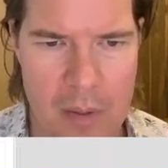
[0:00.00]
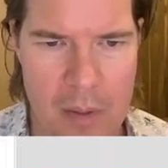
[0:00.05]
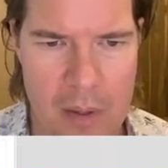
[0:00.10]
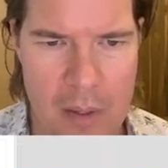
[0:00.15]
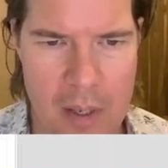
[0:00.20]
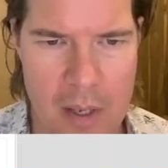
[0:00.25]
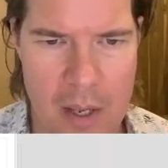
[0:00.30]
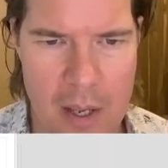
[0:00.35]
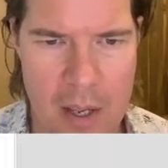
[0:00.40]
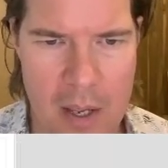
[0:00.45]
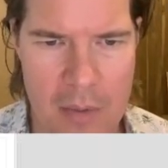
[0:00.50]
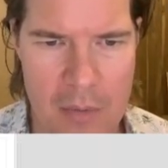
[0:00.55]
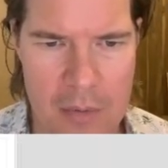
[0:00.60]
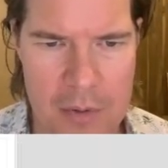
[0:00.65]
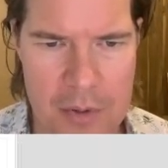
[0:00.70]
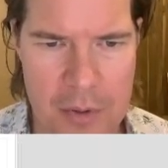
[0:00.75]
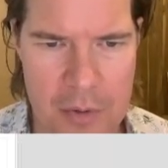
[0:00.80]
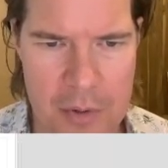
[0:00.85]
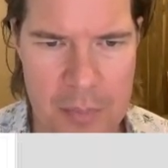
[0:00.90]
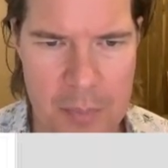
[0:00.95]
and
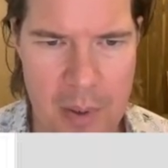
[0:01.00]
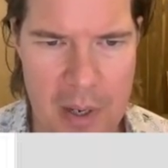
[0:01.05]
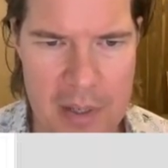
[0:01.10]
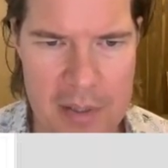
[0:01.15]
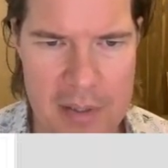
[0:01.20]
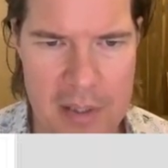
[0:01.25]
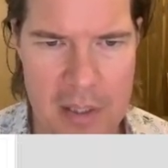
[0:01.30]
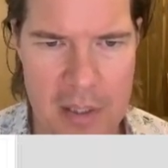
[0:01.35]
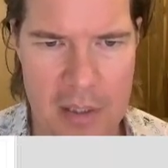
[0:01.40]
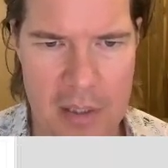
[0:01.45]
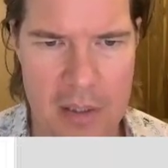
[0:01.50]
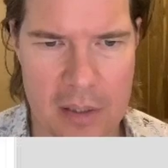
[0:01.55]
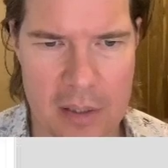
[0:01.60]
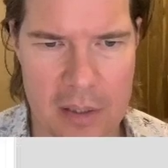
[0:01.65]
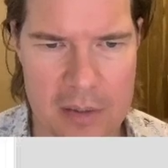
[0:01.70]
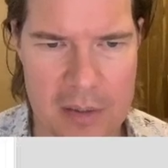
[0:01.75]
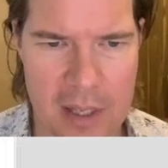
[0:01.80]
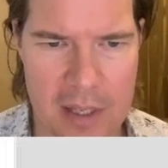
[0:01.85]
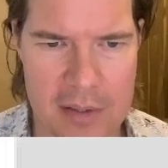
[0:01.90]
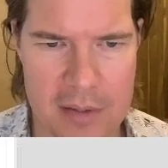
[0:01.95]
there's no spacing
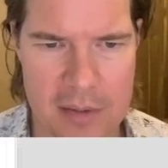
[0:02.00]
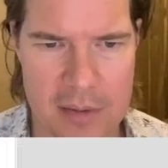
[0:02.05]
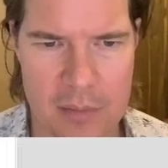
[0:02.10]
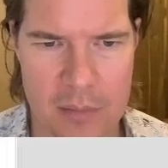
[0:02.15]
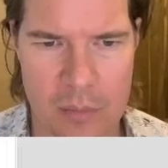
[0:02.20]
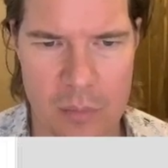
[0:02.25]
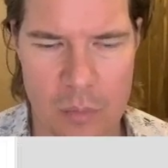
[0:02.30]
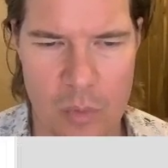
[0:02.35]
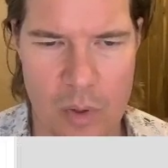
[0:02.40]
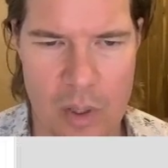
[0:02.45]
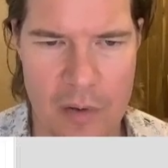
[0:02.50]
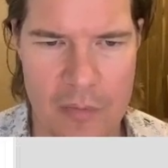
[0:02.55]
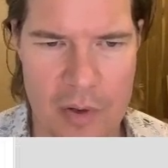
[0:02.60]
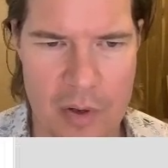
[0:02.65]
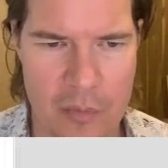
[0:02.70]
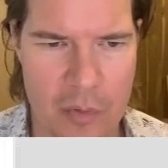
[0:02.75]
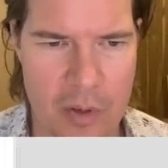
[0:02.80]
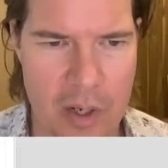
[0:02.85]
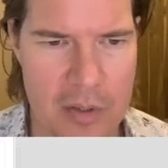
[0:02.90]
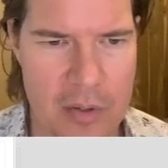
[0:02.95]
because that's if
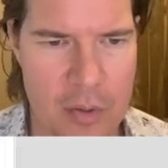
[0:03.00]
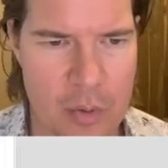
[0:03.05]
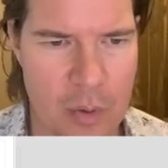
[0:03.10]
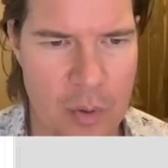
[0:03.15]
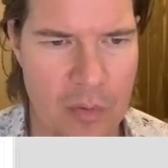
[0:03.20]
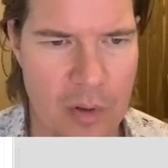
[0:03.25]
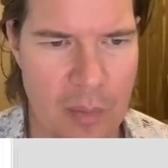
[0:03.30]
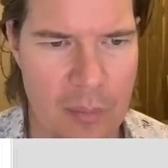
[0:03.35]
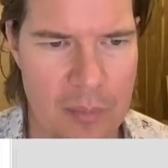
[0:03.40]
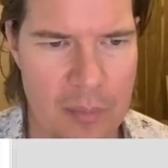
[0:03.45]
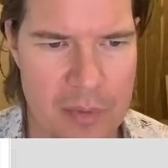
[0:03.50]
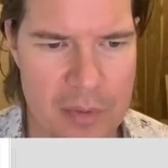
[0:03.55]
you've got two of them.